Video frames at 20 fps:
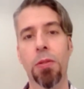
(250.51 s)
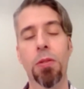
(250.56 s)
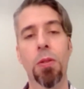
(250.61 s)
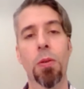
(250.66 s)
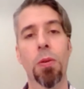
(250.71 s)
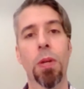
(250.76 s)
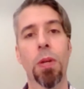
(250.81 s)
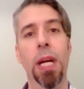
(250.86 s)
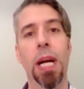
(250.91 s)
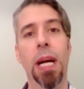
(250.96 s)

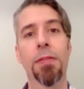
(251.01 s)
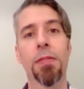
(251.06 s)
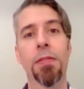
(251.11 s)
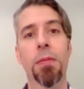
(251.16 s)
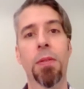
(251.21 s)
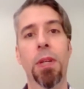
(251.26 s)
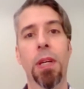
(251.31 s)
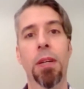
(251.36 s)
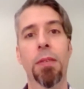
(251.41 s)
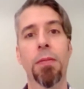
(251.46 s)
So it would have
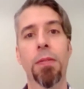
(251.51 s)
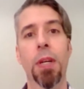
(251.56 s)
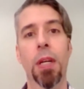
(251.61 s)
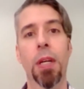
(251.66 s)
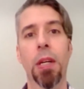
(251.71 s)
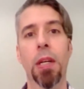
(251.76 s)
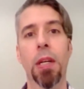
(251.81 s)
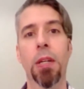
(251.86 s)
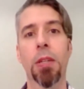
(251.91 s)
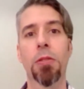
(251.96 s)
to have
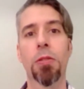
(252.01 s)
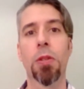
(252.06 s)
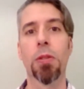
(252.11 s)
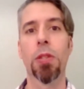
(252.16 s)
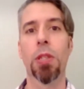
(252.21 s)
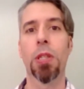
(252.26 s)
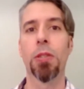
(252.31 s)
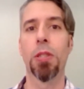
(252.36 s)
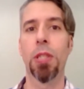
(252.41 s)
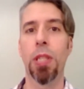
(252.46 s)

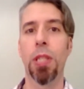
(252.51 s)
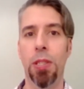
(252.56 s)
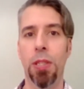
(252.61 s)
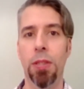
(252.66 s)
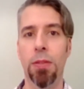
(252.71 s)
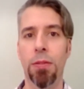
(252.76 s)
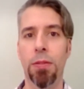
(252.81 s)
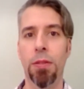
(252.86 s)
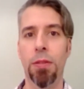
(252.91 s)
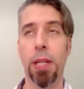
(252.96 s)
certain
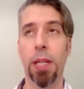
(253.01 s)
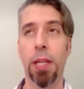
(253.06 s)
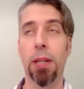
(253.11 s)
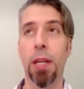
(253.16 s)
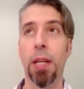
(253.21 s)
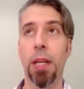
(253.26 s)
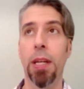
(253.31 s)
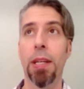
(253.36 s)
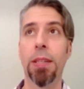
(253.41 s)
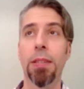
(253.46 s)
conditions like
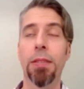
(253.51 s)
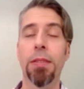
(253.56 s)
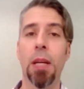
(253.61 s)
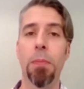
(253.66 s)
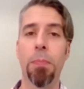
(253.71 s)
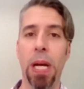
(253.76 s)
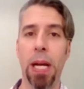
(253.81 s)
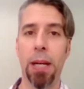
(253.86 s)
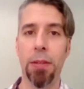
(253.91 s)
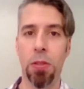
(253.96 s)

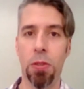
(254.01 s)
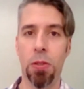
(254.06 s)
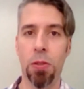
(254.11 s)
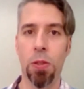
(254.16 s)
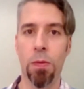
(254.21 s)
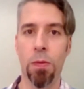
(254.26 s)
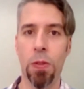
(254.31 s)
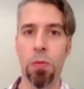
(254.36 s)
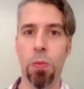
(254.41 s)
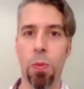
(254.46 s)
setbacks to
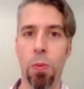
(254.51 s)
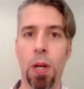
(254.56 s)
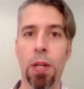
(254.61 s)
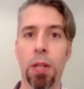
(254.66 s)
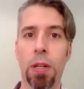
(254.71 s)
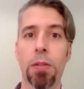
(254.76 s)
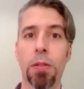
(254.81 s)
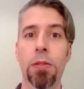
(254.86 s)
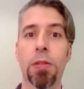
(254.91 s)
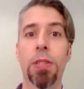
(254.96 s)
surface
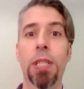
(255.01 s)
water,